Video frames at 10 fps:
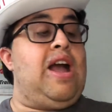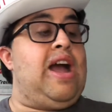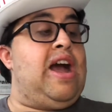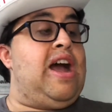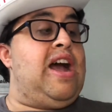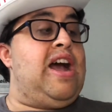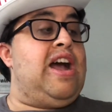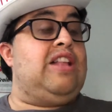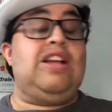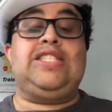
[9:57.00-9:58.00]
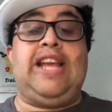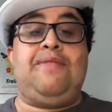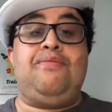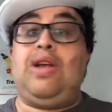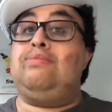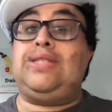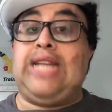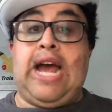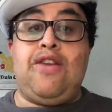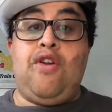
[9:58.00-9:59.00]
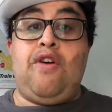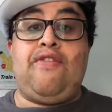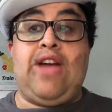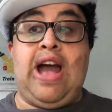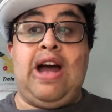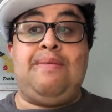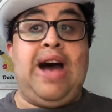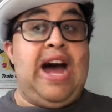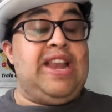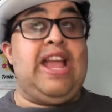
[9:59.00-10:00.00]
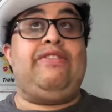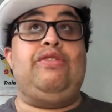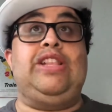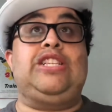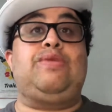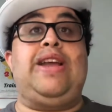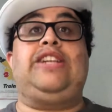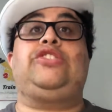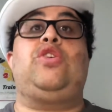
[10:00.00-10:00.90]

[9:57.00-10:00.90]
Like I said, I'm starting off hard and heavy with this week.